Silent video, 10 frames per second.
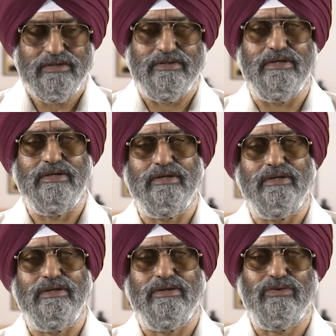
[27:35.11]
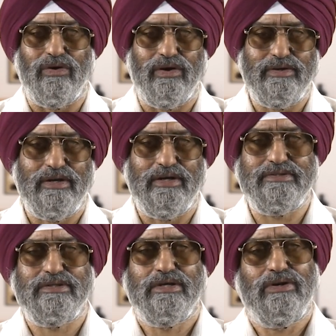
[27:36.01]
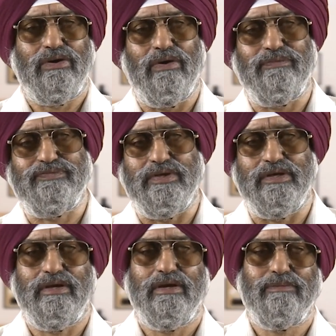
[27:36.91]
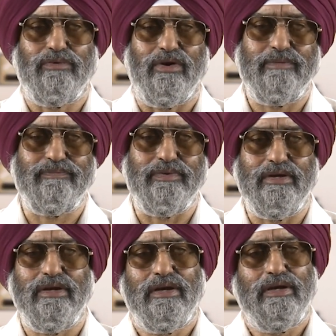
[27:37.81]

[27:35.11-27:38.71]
the coordinates of the point P